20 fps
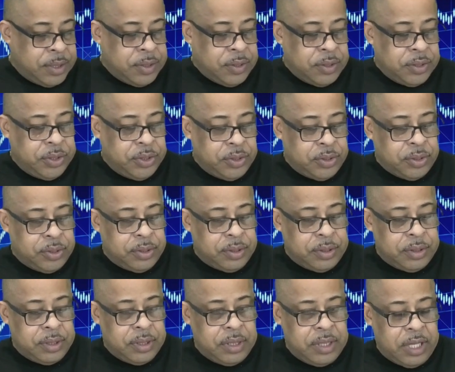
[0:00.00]
on your
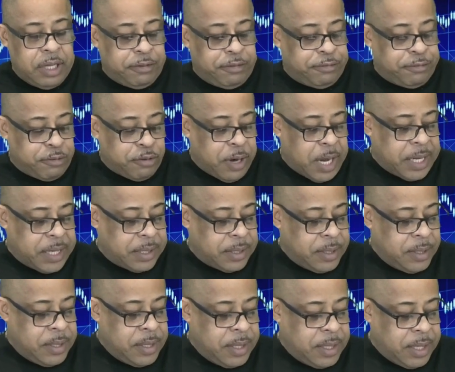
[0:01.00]
left right
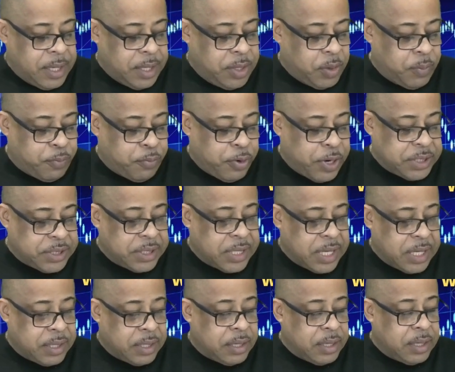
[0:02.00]
here you press
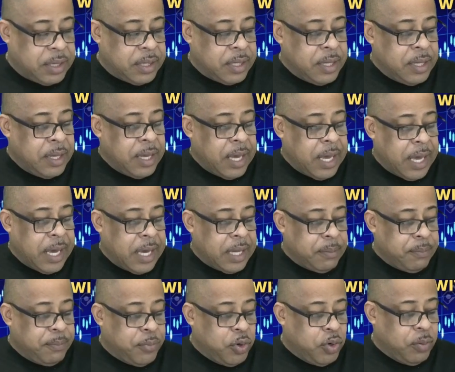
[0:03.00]
that
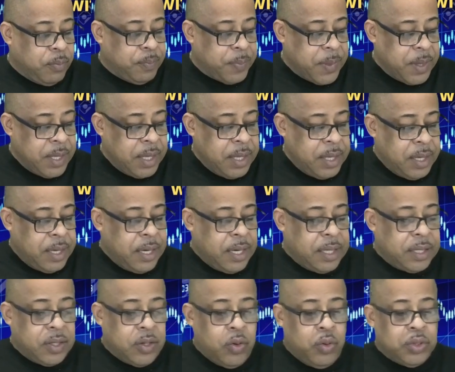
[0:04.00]
and boom
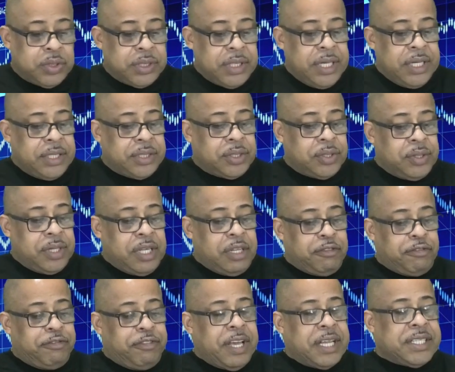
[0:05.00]
it goes into
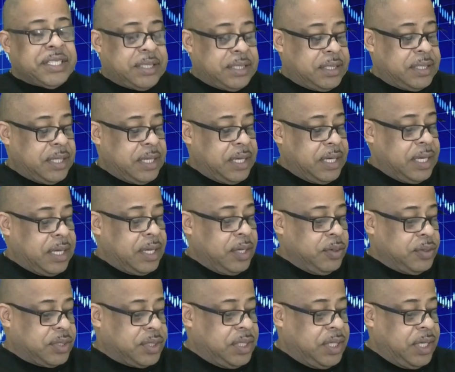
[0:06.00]
invest in
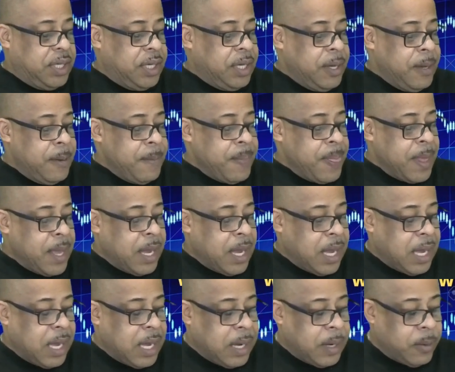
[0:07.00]
you see
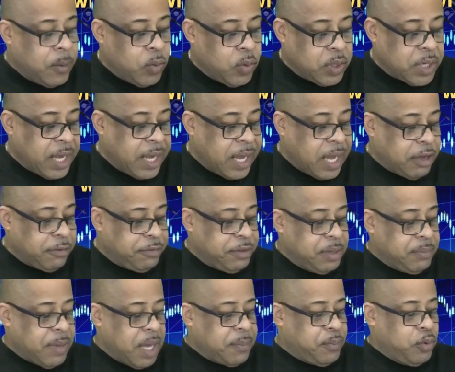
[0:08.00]
uh, what I have
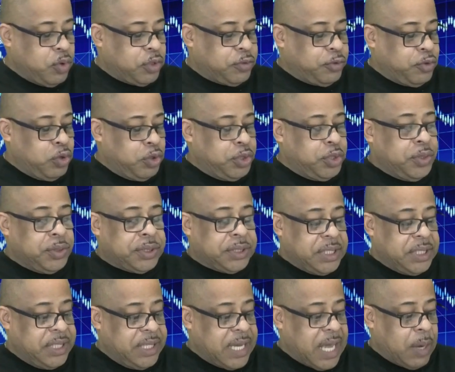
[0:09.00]
in my portfolio
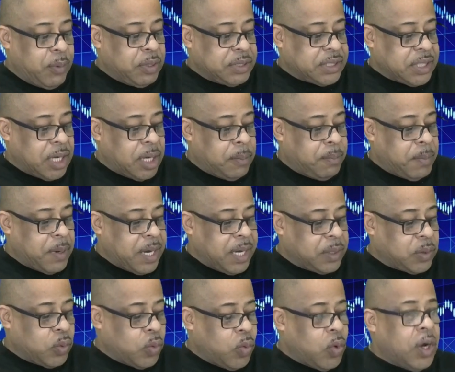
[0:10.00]
today I was up
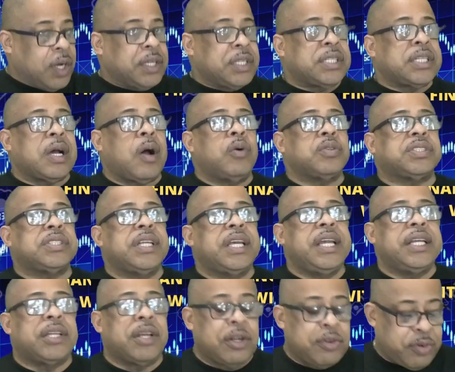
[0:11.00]
at one thousand
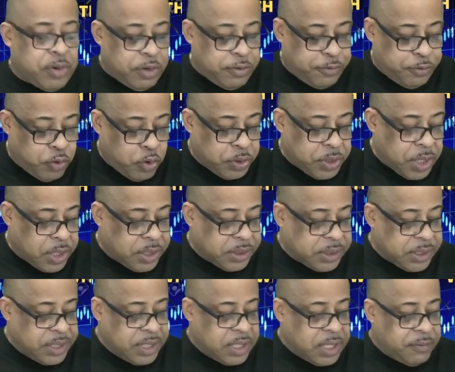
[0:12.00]
eight hundred and four
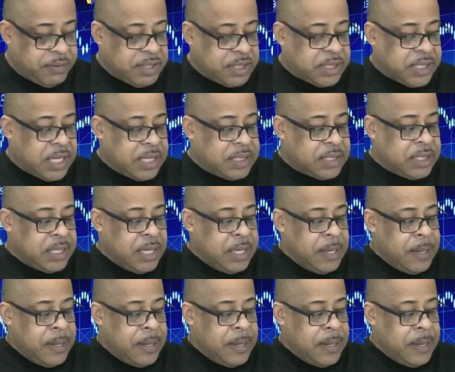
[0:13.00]
dollars and eleven cents